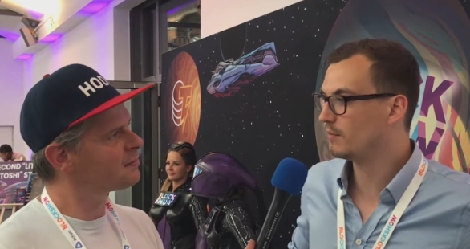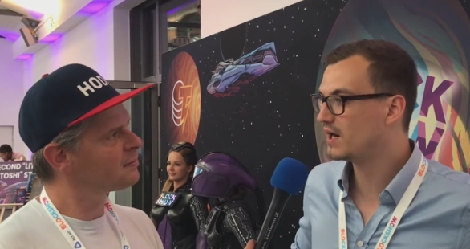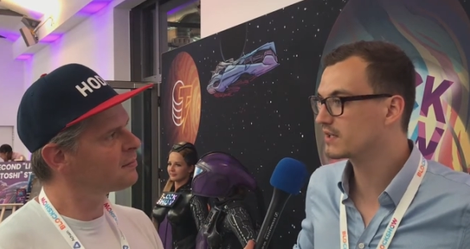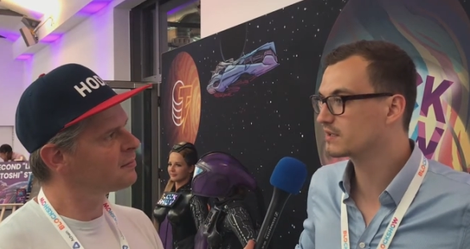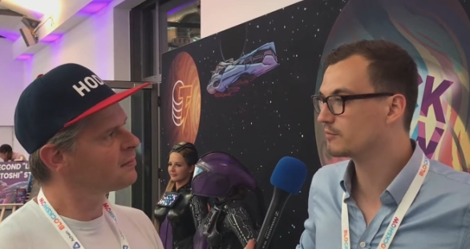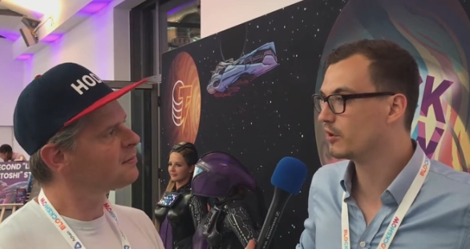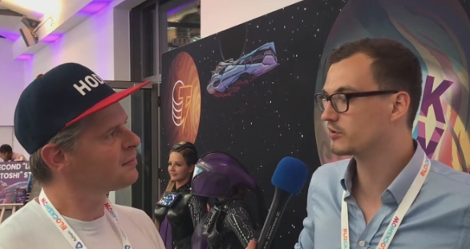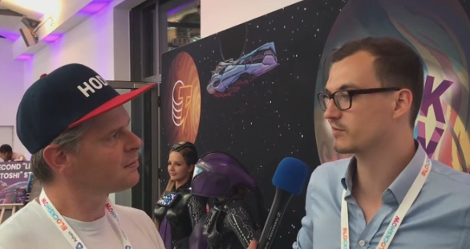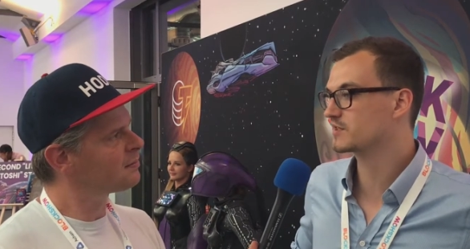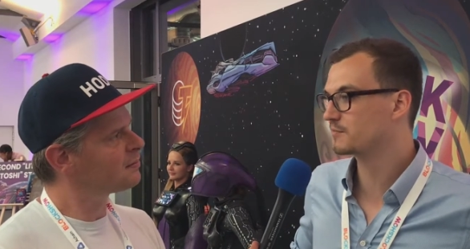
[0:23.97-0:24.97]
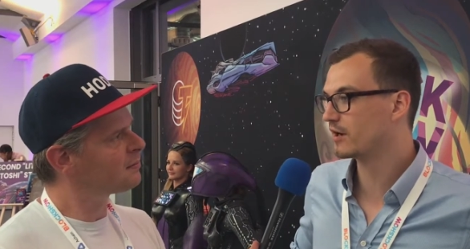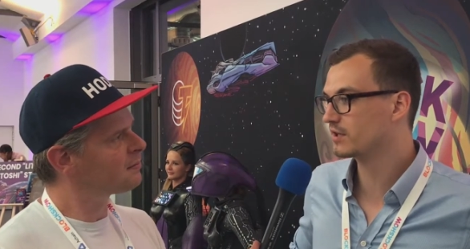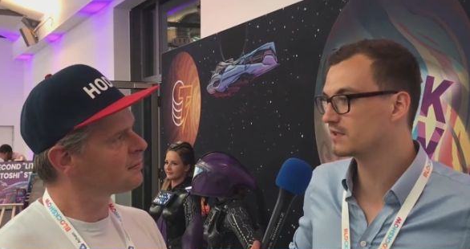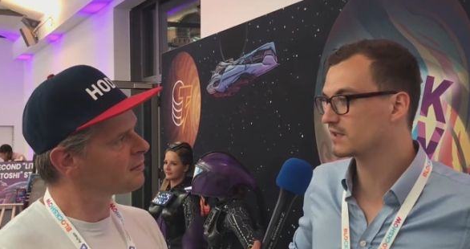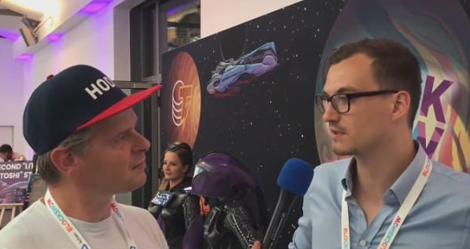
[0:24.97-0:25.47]
Speaker 1: market more
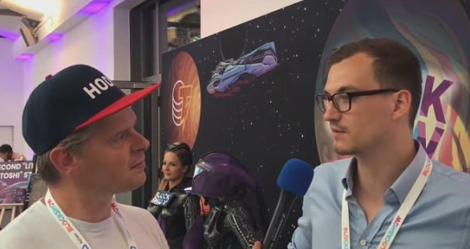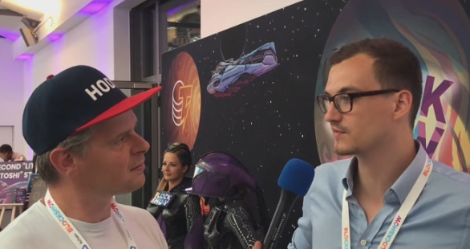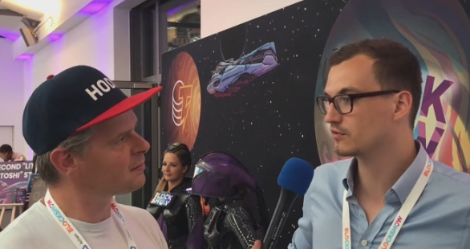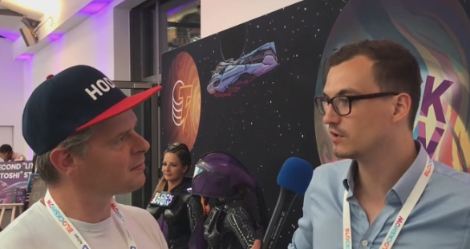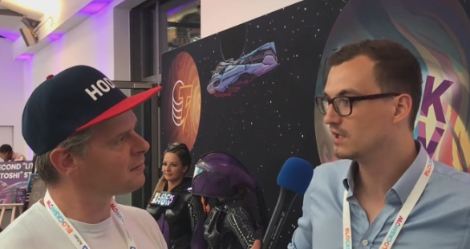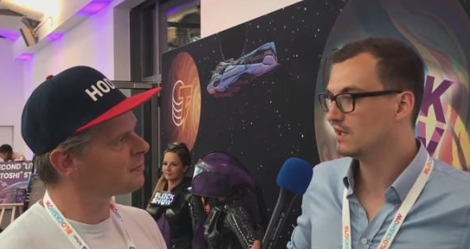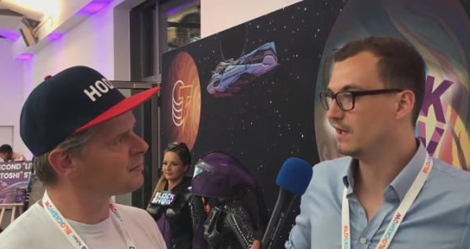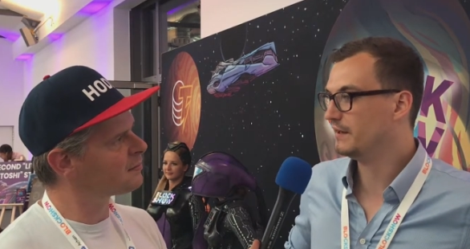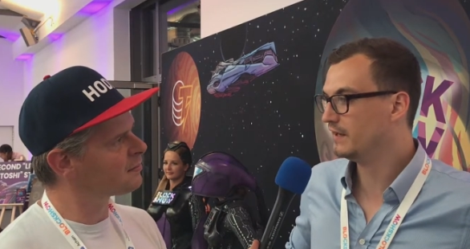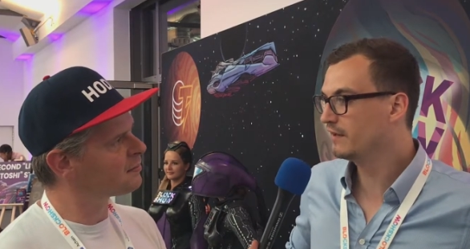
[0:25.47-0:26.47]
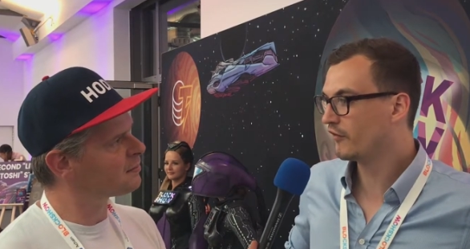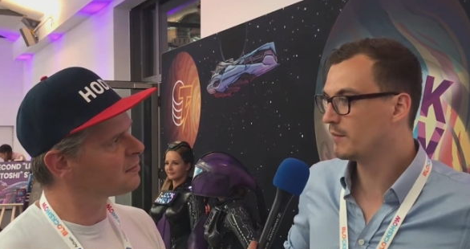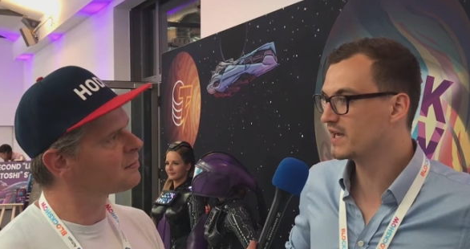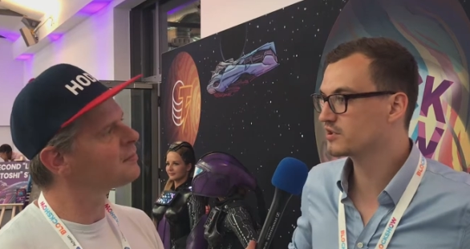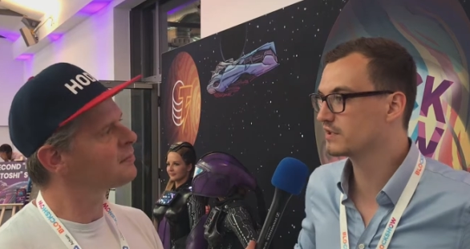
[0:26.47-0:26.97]
transparent and gives you an
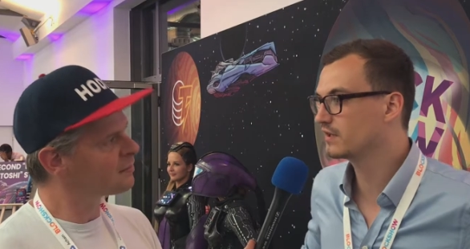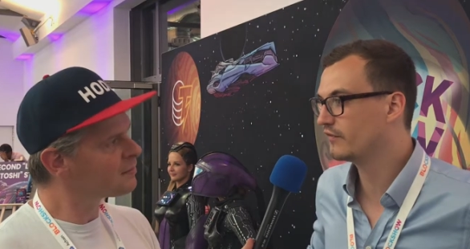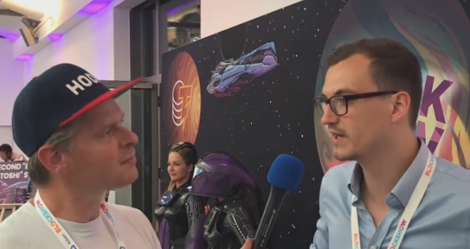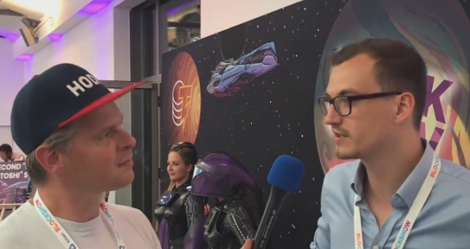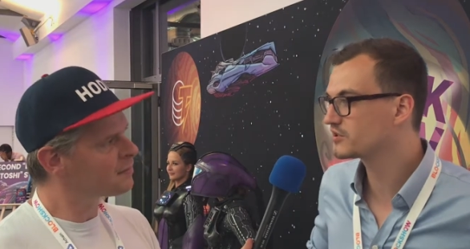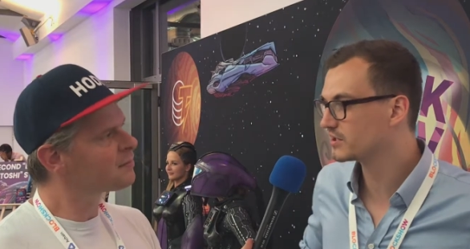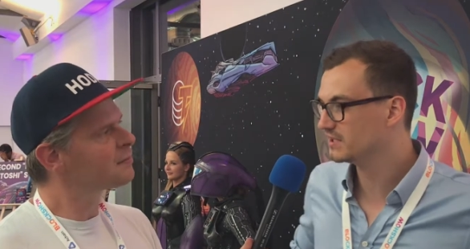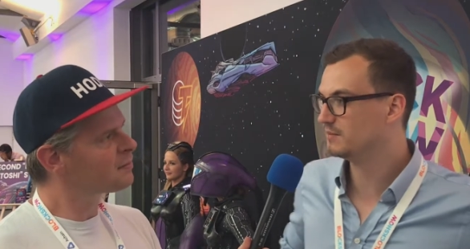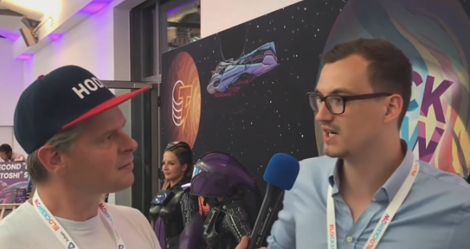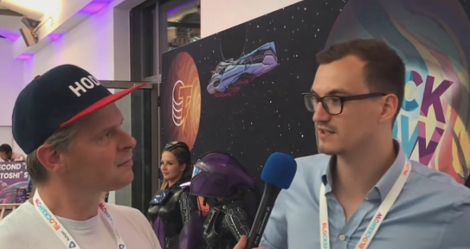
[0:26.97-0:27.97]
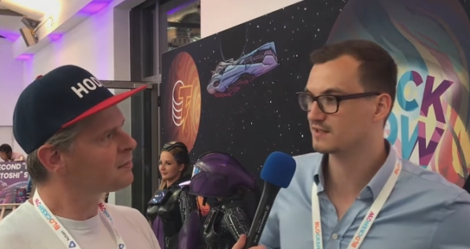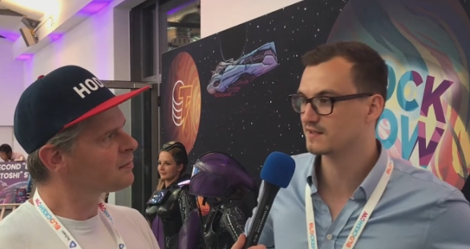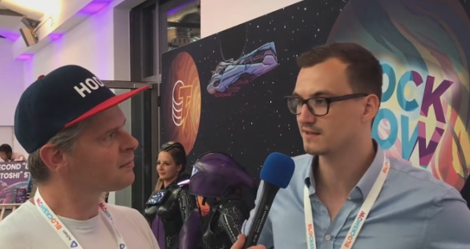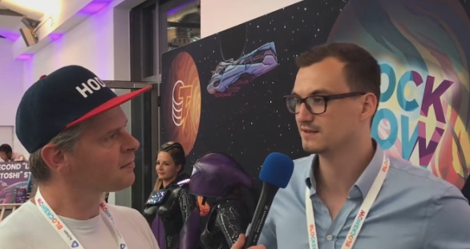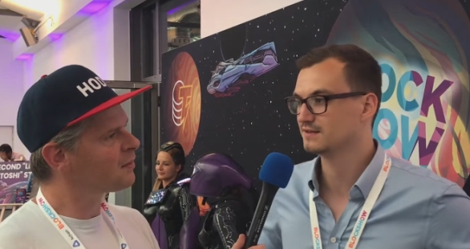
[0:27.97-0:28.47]
information advantage in the
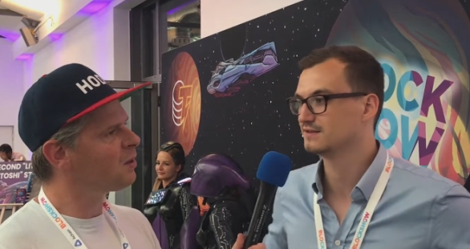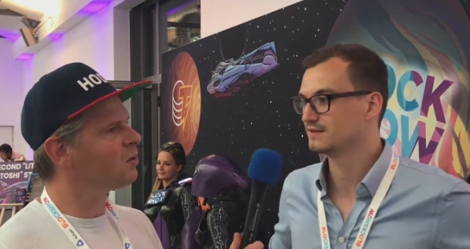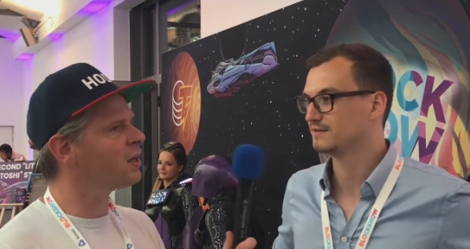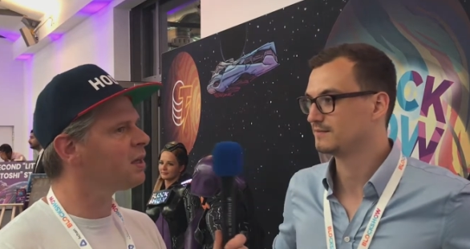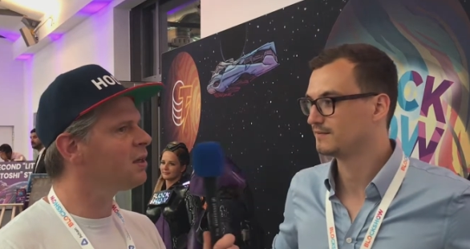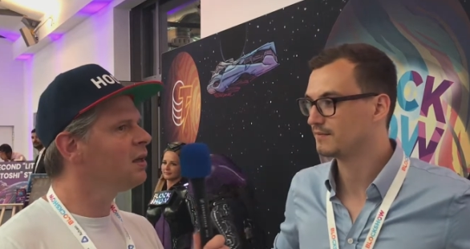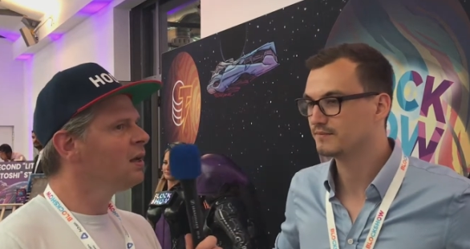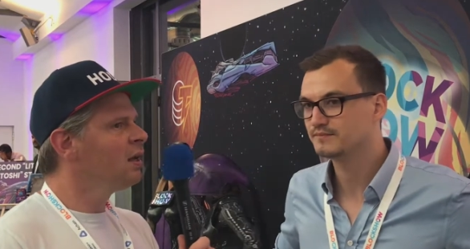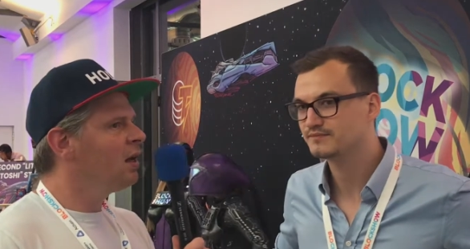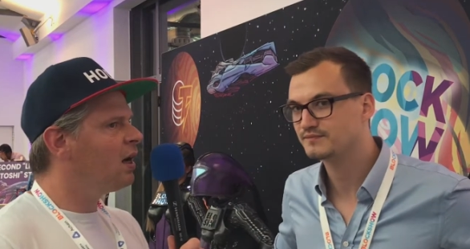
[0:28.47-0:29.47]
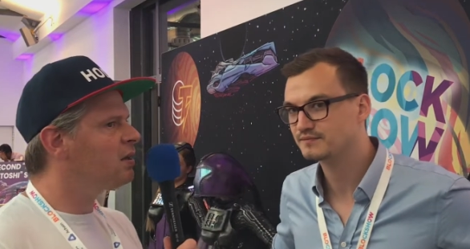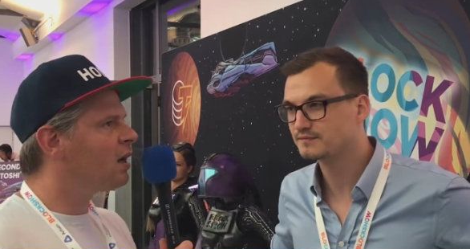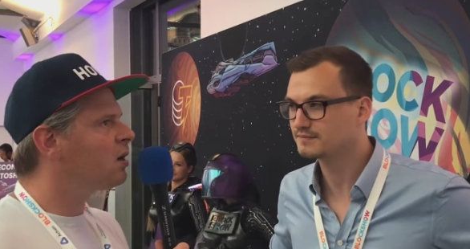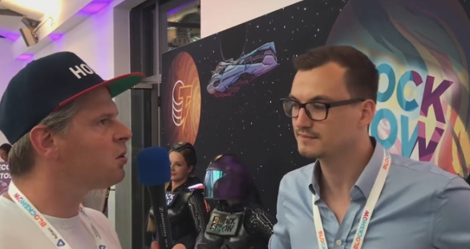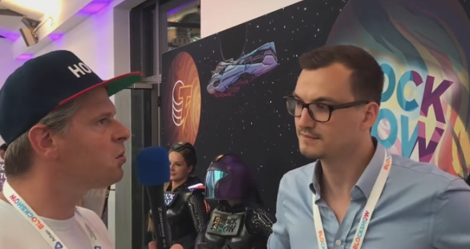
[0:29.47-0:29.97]
market.
Speaker 2: And
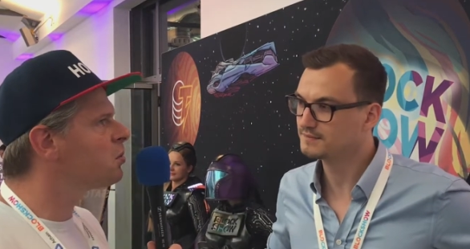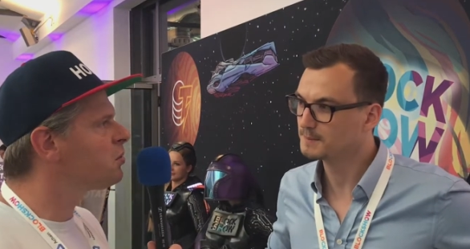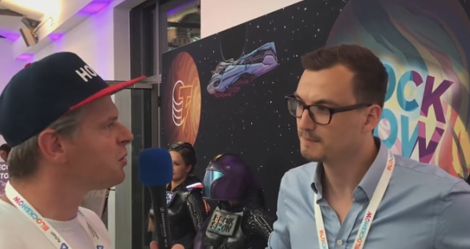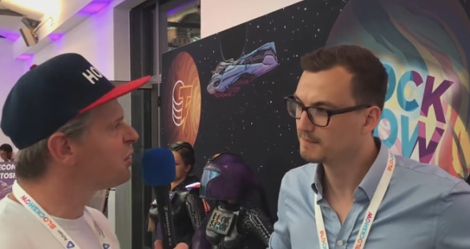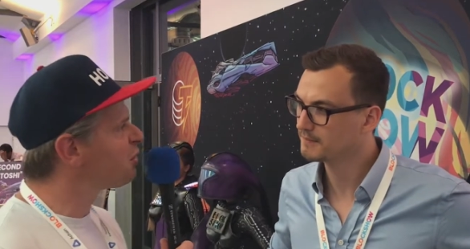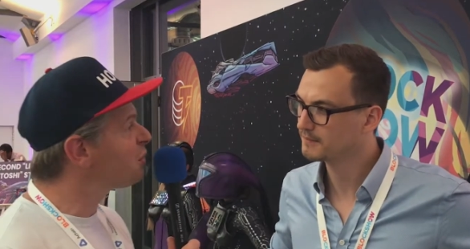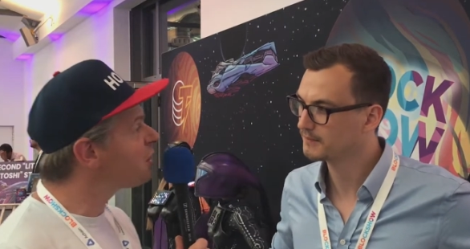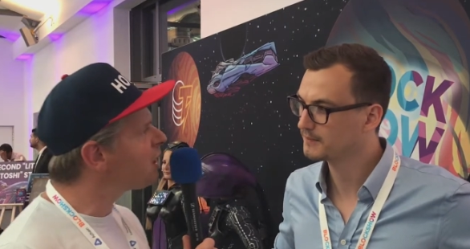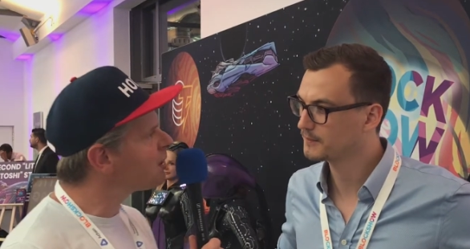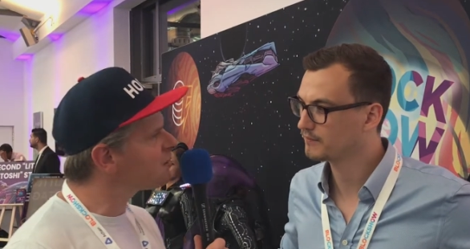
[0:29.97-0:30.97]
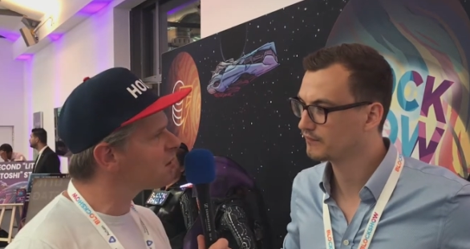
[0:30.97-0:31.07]
how do you do that?